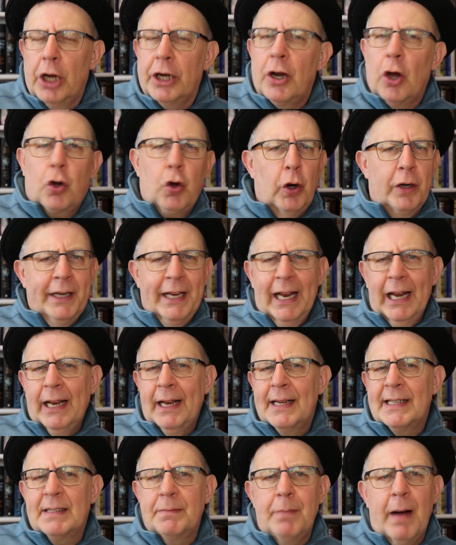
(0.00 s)
Now
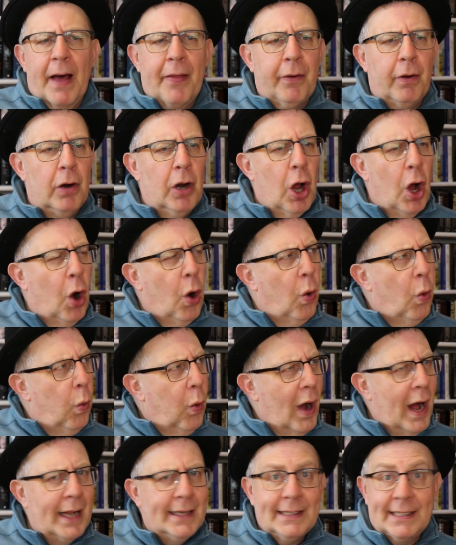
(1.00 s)
Cordelia's mother
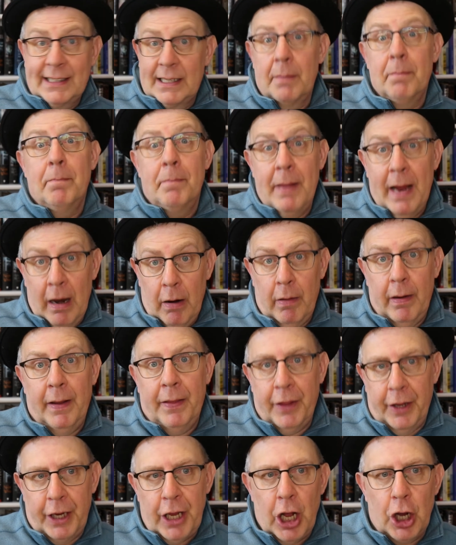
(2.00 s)
wants to marry
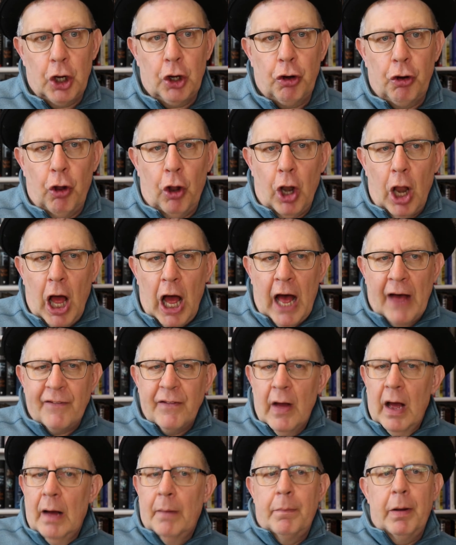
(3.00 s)
the young girl
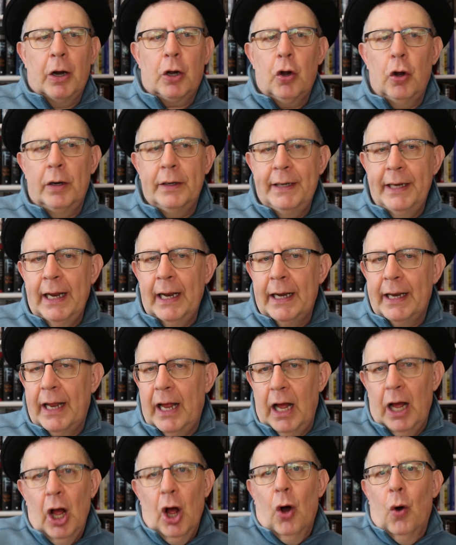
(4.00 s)
off, but
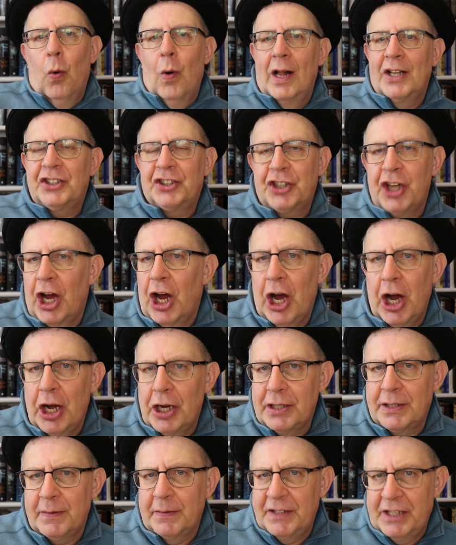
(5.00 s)
Cordelia wants to
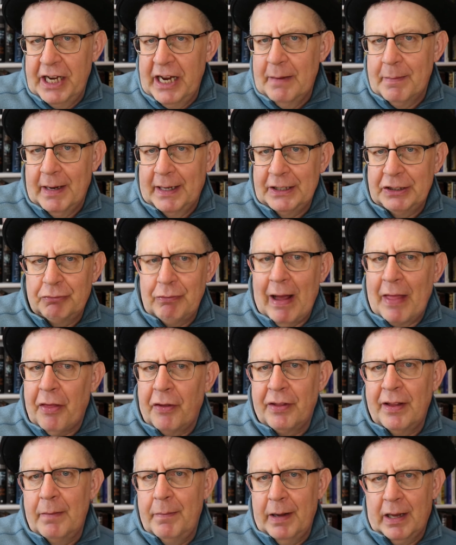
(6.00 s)
hunt demons
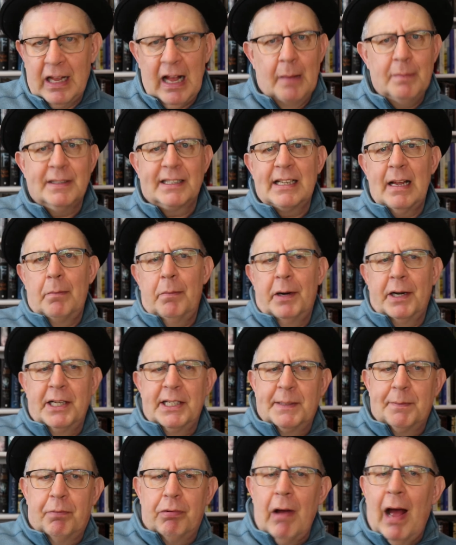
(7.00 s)
rather than become
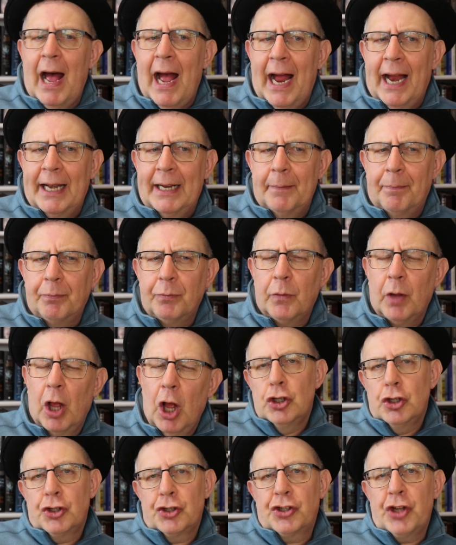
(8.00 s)
somebody's bride.
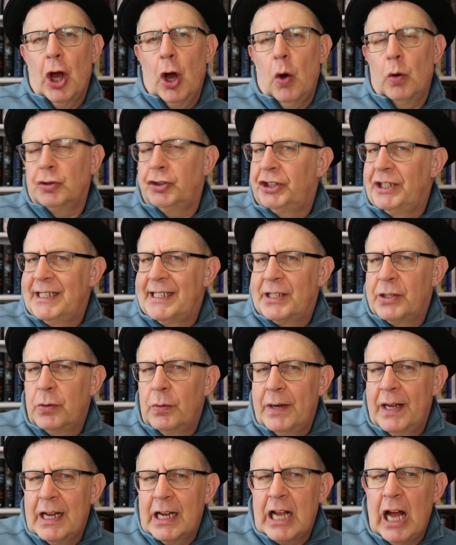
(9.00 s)
So she
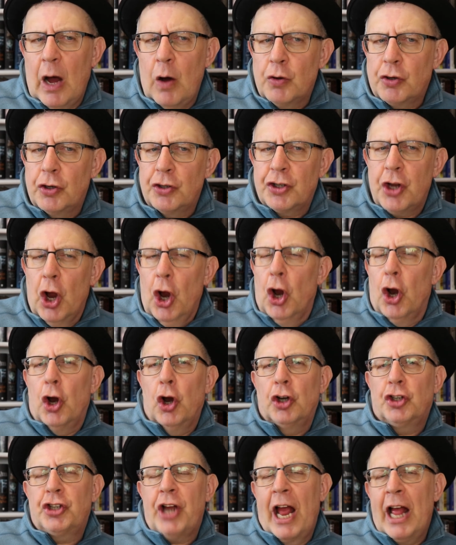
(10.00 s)
soon encounters
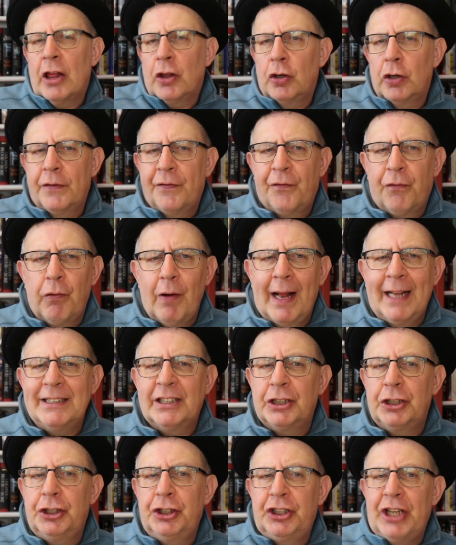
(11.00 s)
her childhood
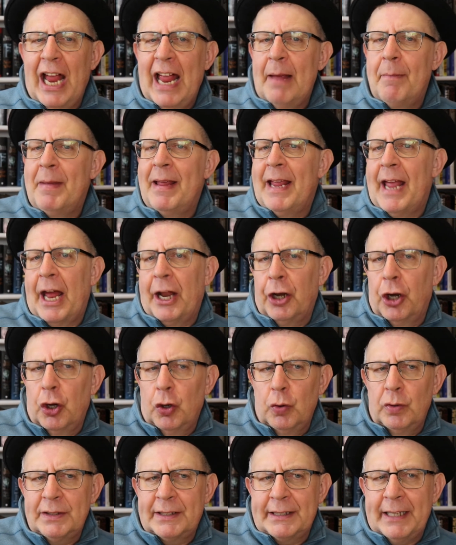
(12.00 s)
friends Jamie and
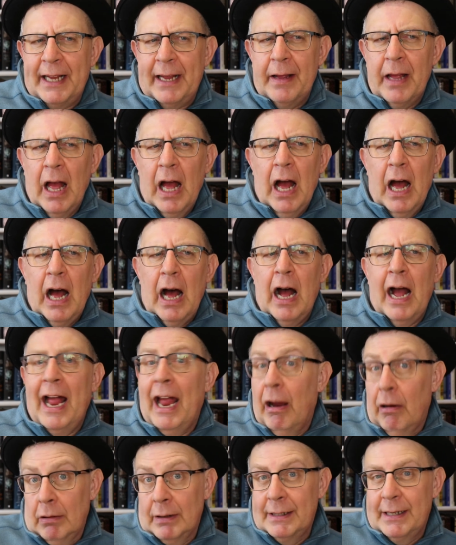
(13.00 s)
Lucy
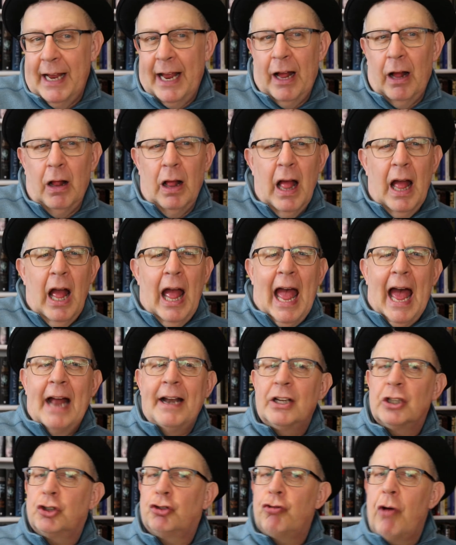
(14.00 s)
Herondale
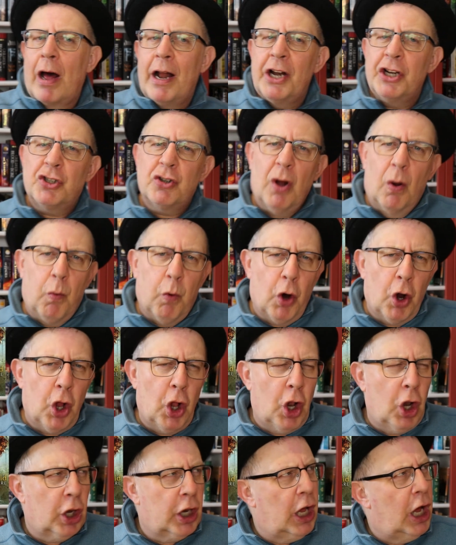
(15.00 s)
and is drawn into a
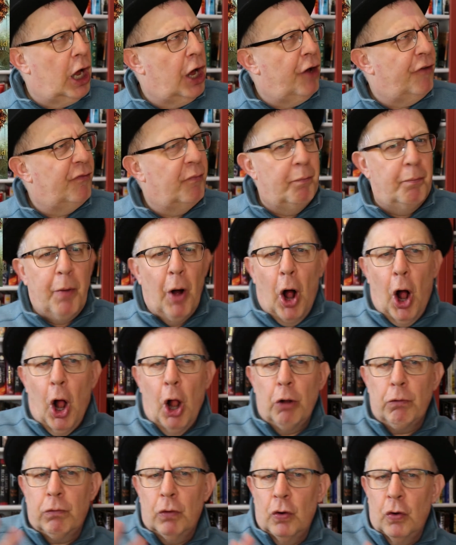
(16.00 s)
world of
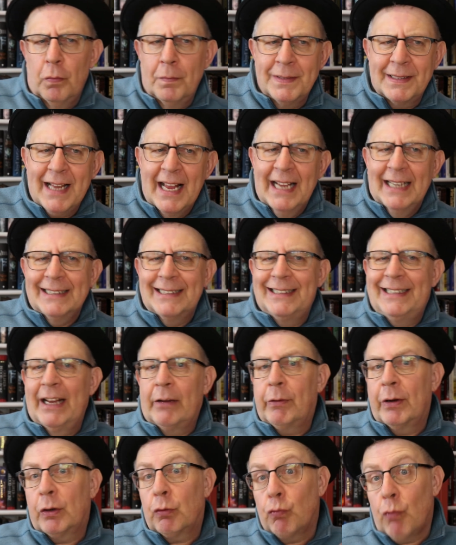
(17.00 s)
ballrooms,
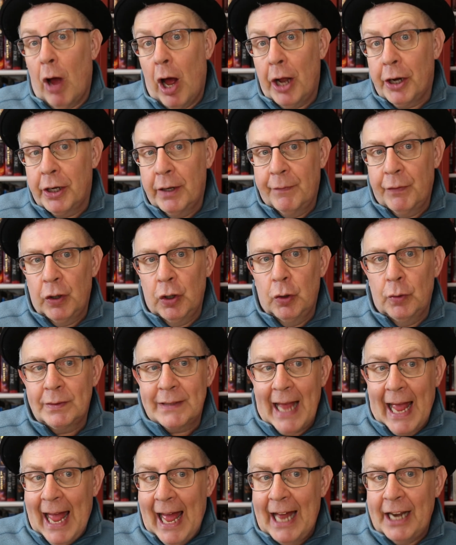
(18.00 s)
secret
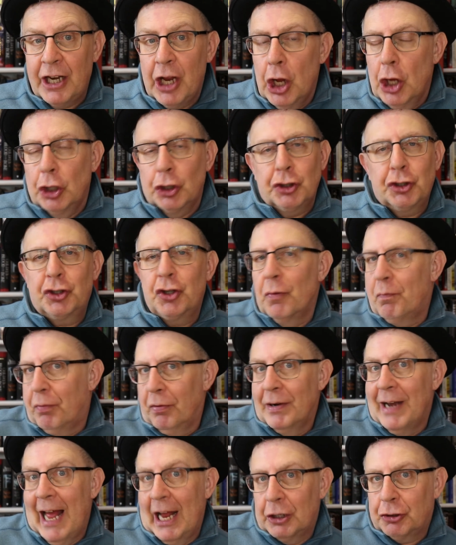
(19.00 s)
rendezvous, and
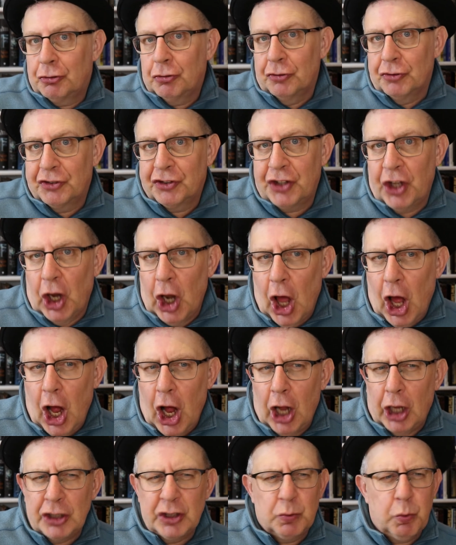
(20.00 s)
supernatural
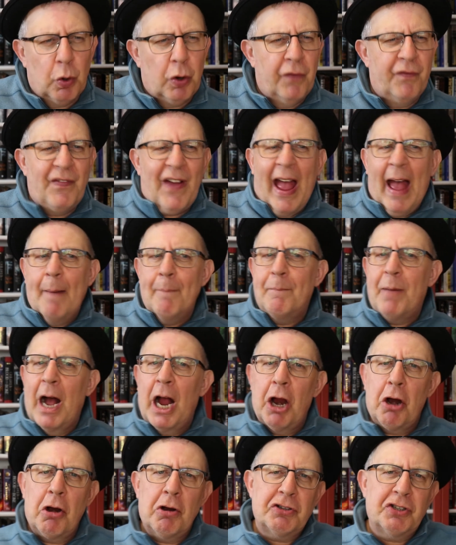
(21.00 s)
salons where
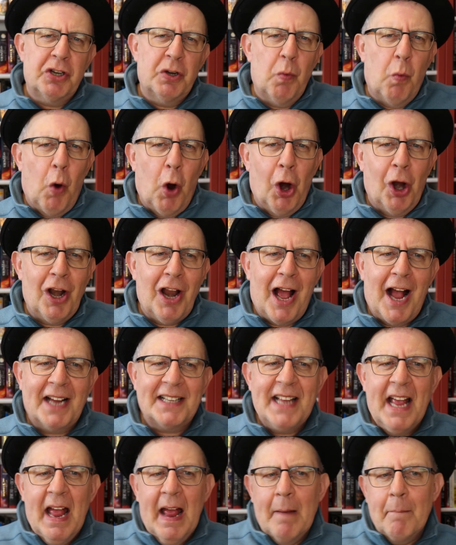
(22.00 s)
vampires and
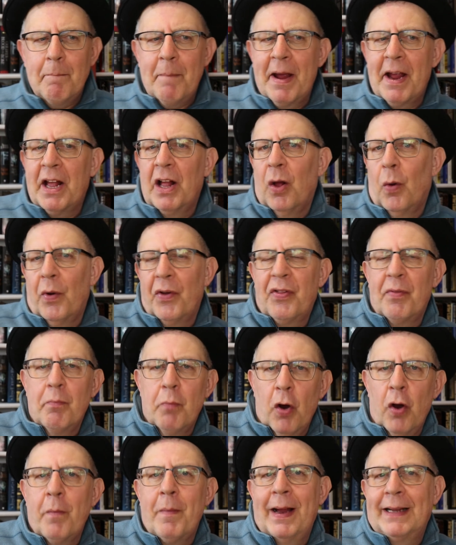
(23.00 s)
warlocks mingle with
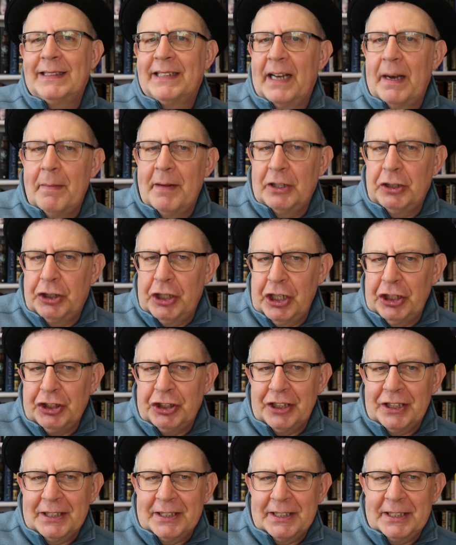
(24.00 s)
mermaids and
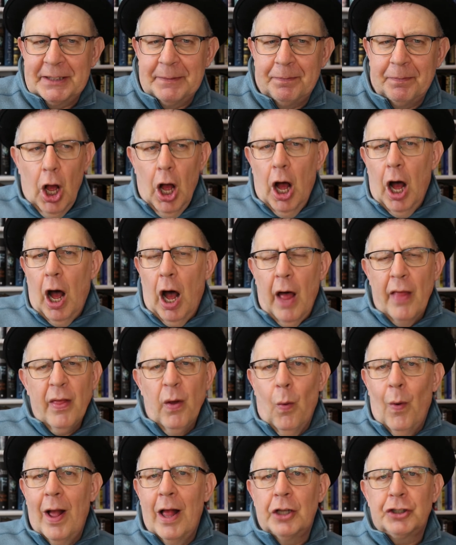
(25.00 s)
magicians. All
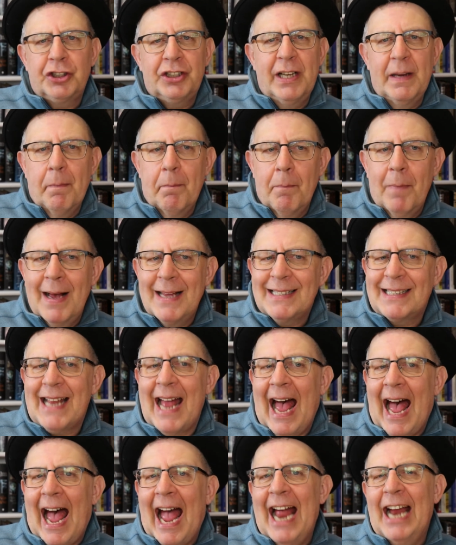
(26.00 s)
the while she must
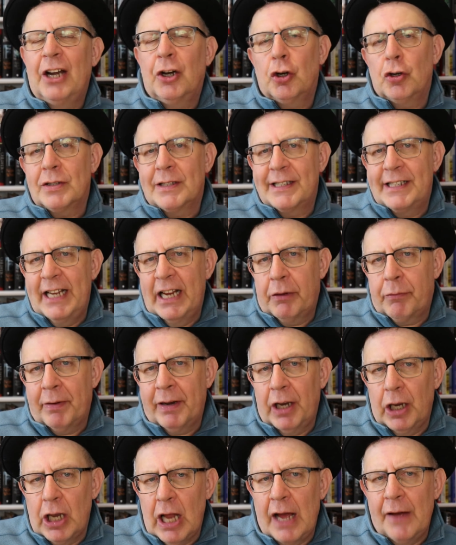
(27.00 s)
hide her
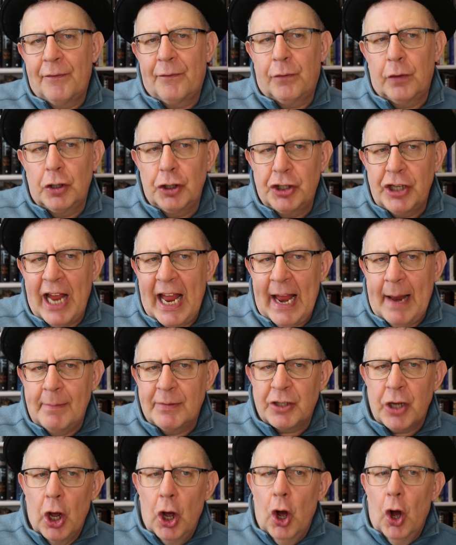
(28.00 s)
secret love for
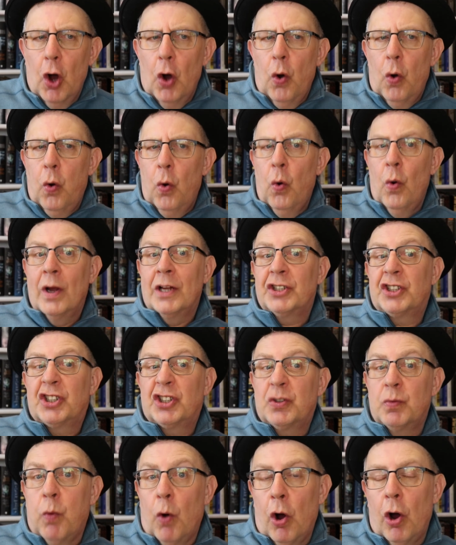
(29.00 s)
James, who
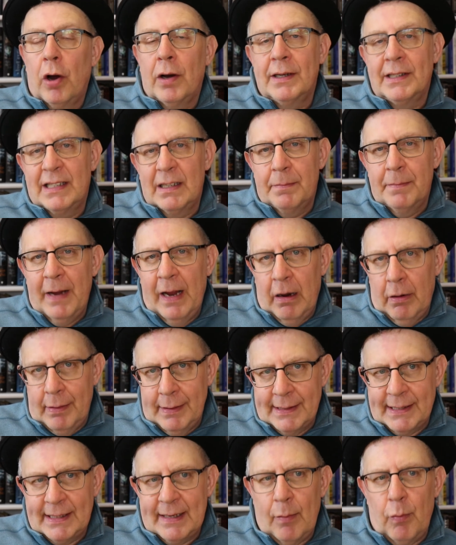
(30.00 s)
is sworn to
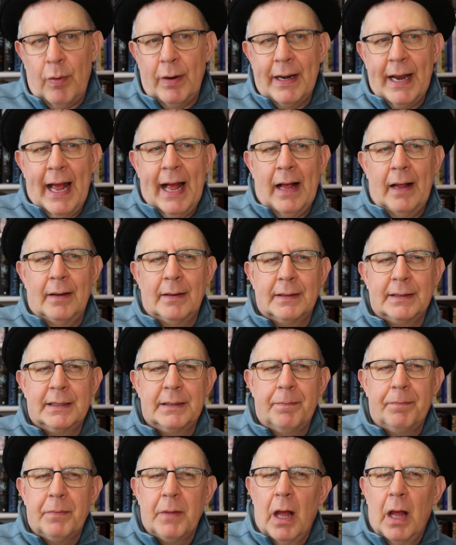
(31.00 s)
marry someone else.